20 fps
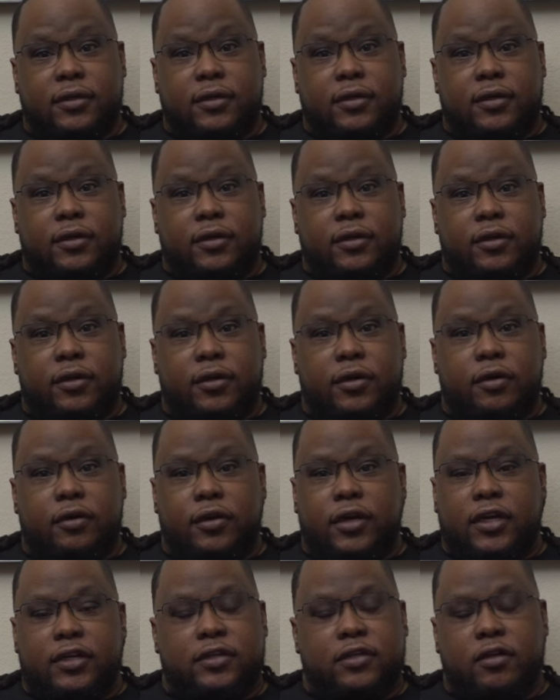Oh, you know, and
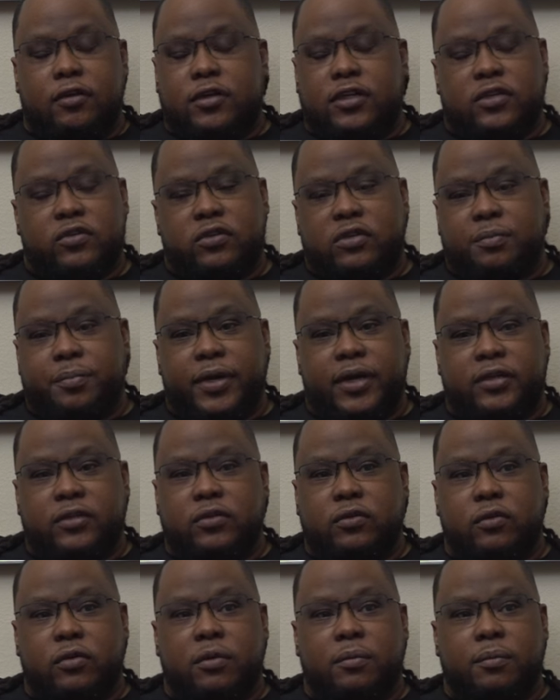that's no disrespect to
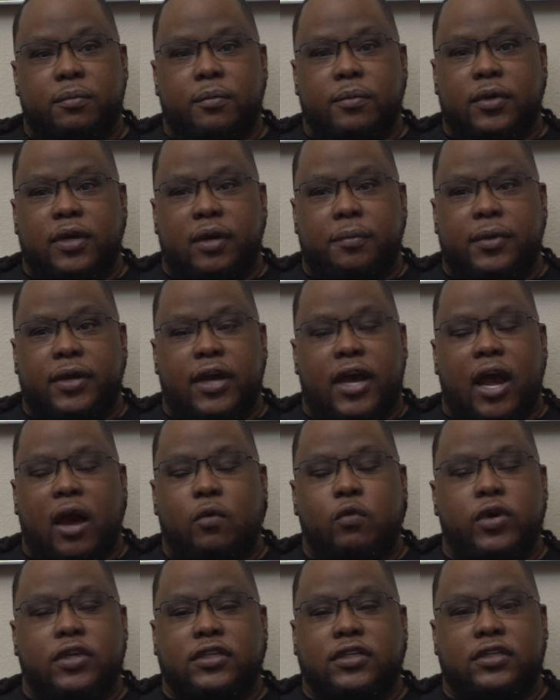them. I mean, I
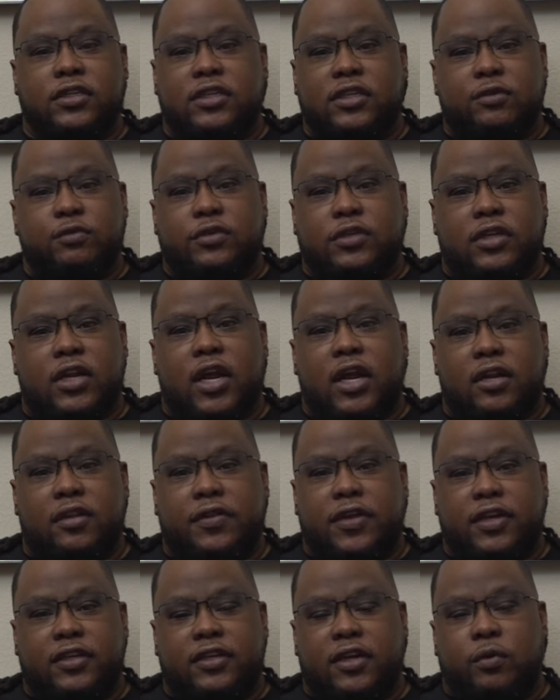wasn't. It was a lot of
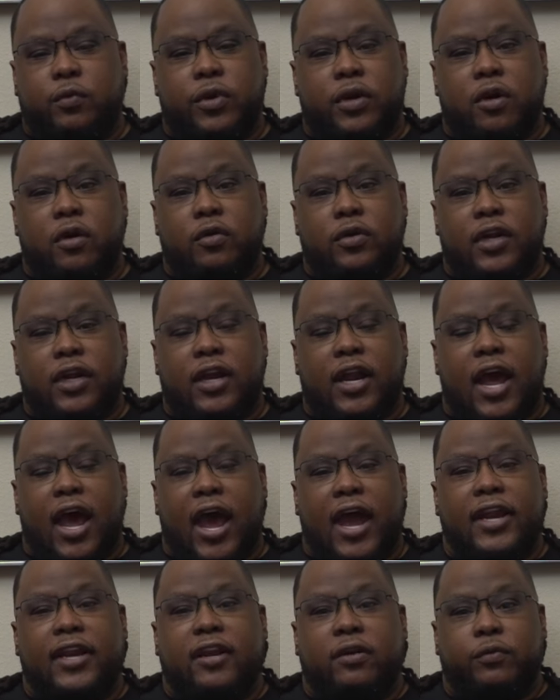things that went on that
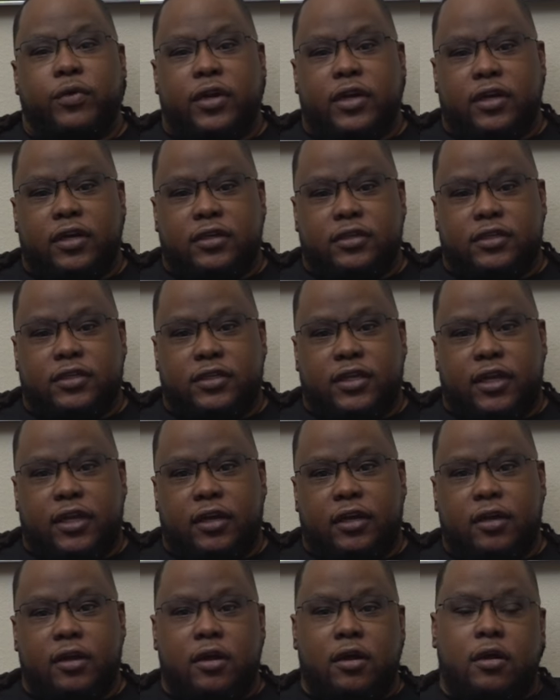I didn't really understand,
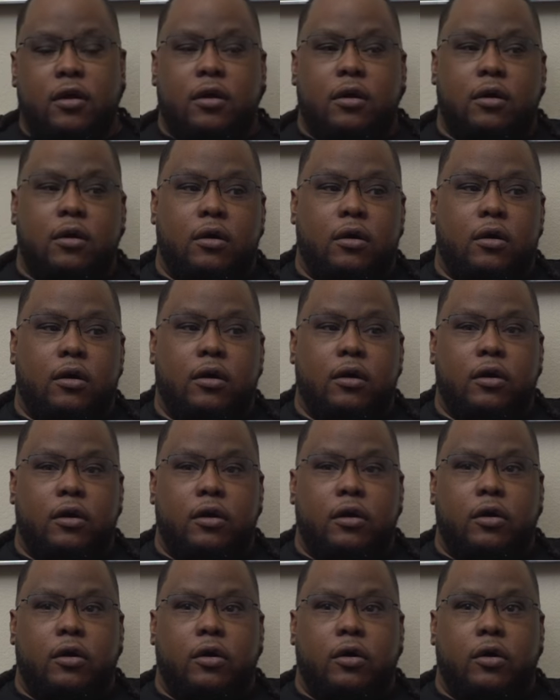or
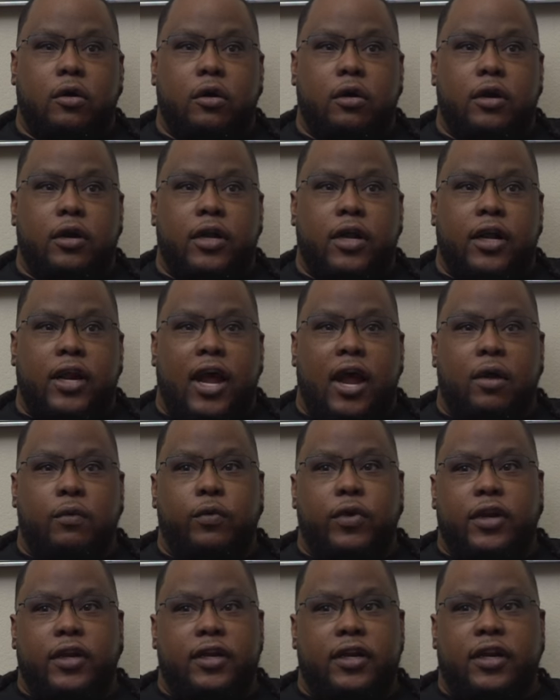or that I
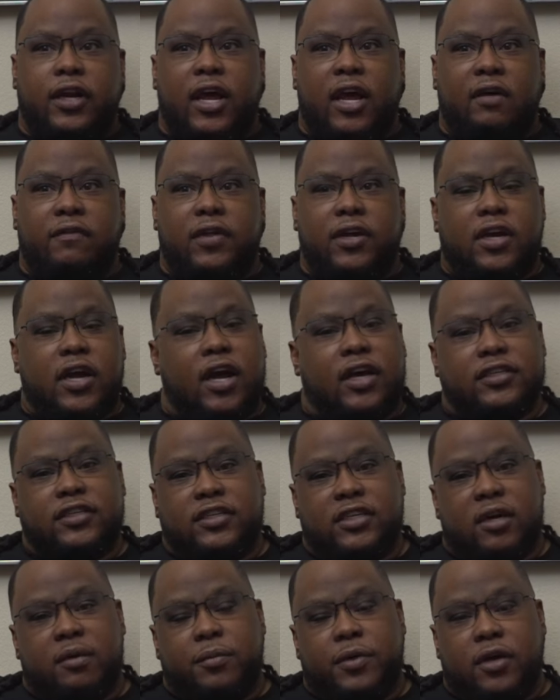really didn't have the
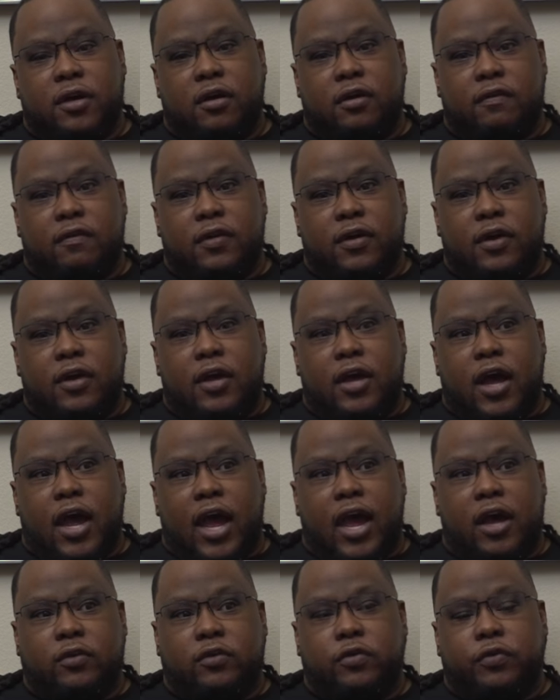concept of
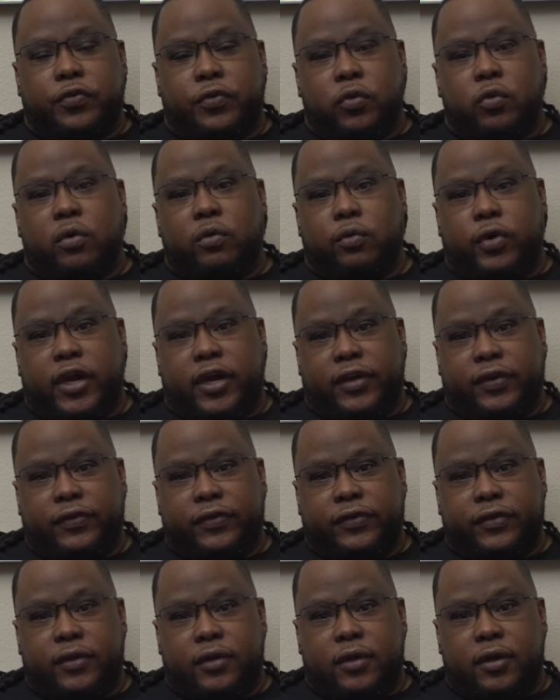how to throw a race.
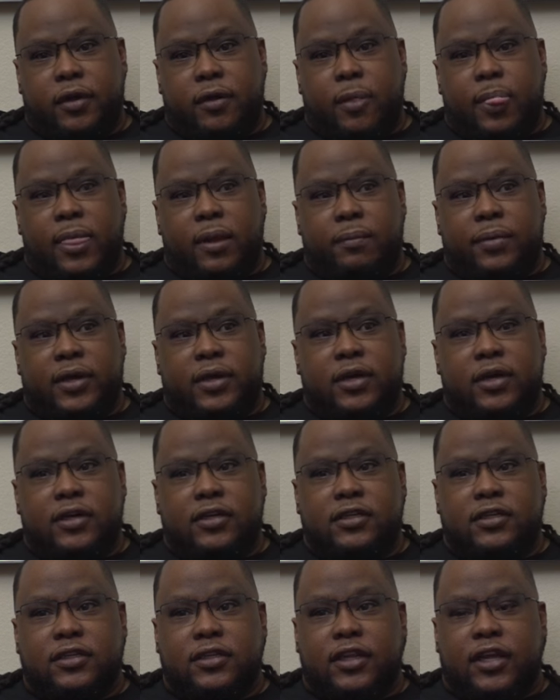Right. Because right, right.